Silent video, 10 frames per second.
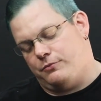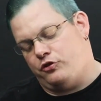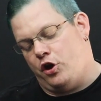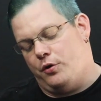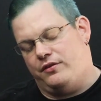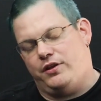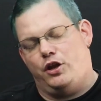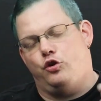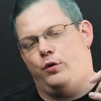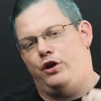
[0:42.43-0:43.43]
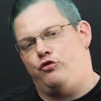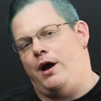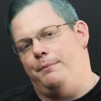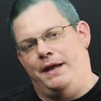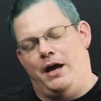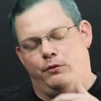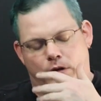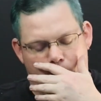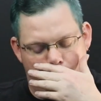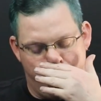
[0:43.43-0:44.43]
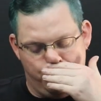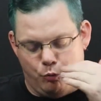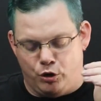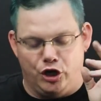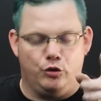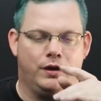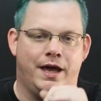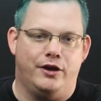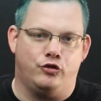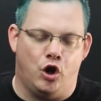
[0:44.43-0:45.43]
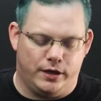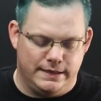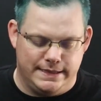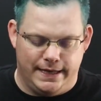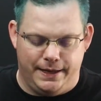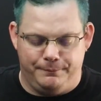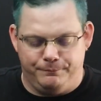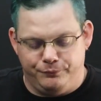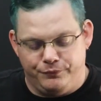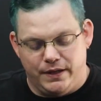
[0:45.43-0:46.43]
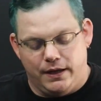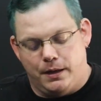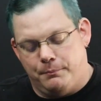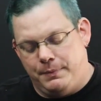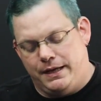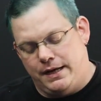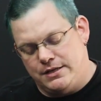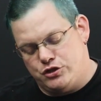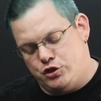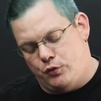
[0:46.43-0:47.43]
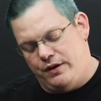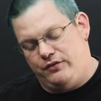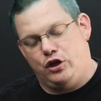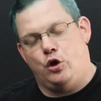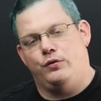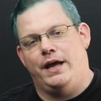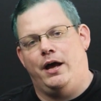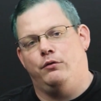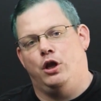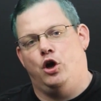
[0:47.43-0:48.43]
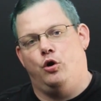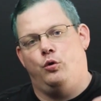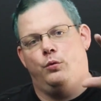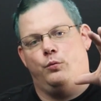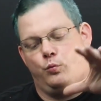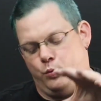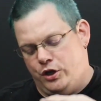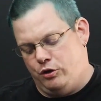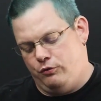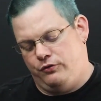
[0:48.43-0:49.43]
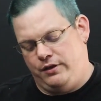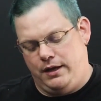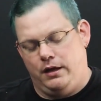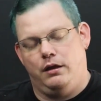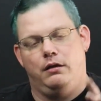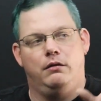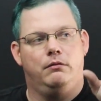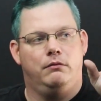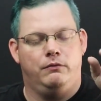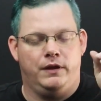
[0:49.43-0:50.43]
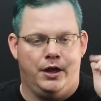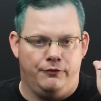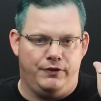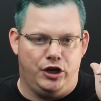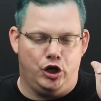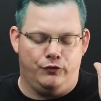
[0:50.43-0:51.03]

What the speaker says: So instead of doing a drop down low, we're going to do a lot of talking today. Because there's no reason to go down low when you see the other video.